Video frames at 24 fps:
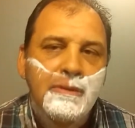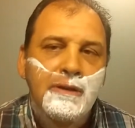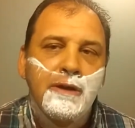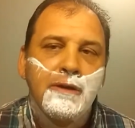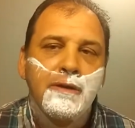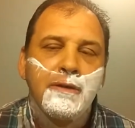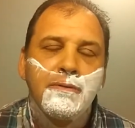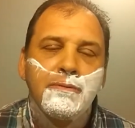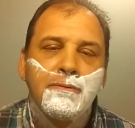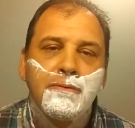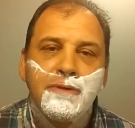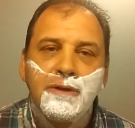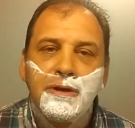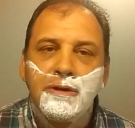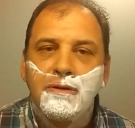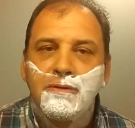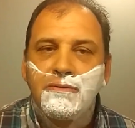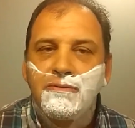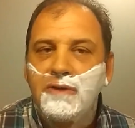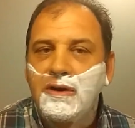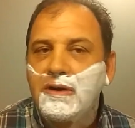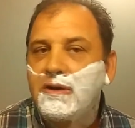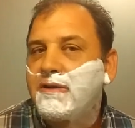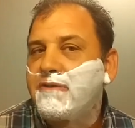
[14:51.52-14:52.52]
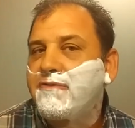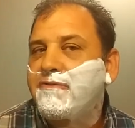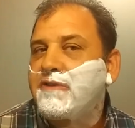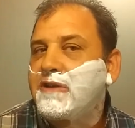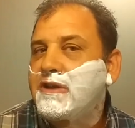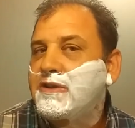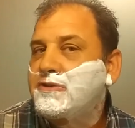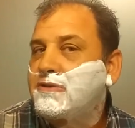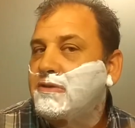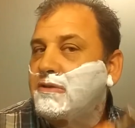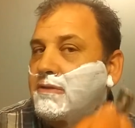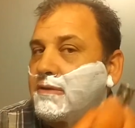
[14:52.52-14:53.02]
They're very
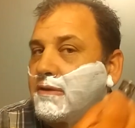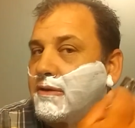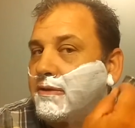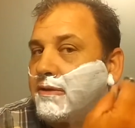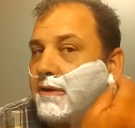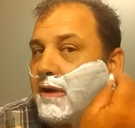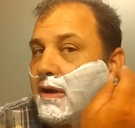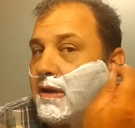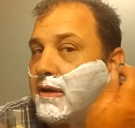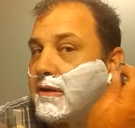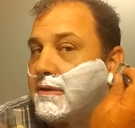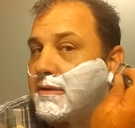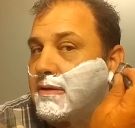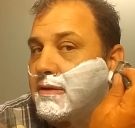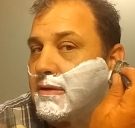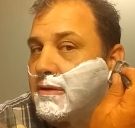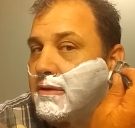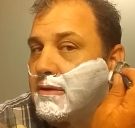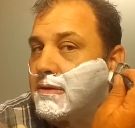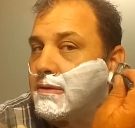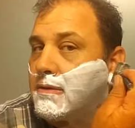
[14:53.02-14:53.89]
efficient. They're not